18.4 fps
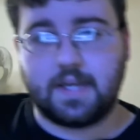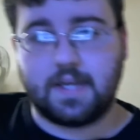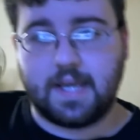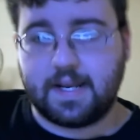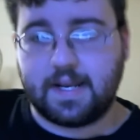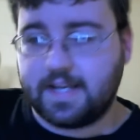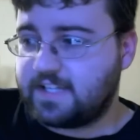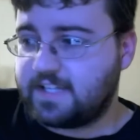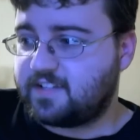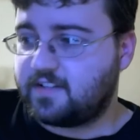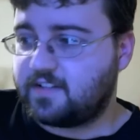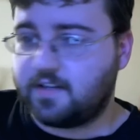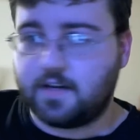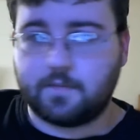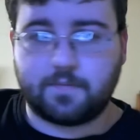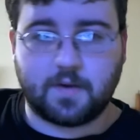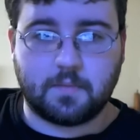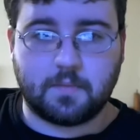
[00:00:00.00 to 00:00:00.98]
and that's
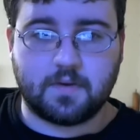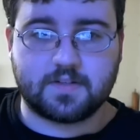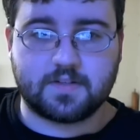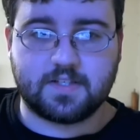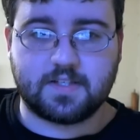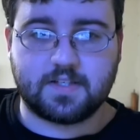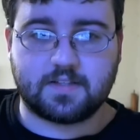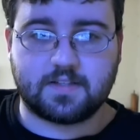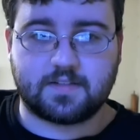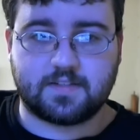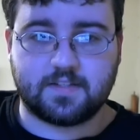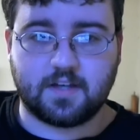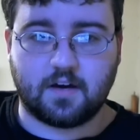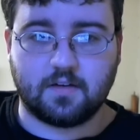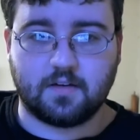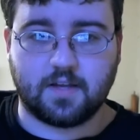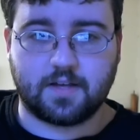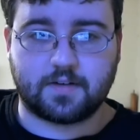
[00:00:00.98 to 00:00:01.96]
pretty much it. See
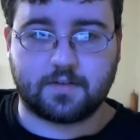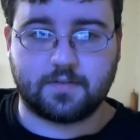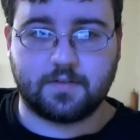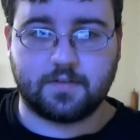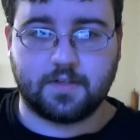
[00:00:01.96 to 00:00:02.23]
y'all later.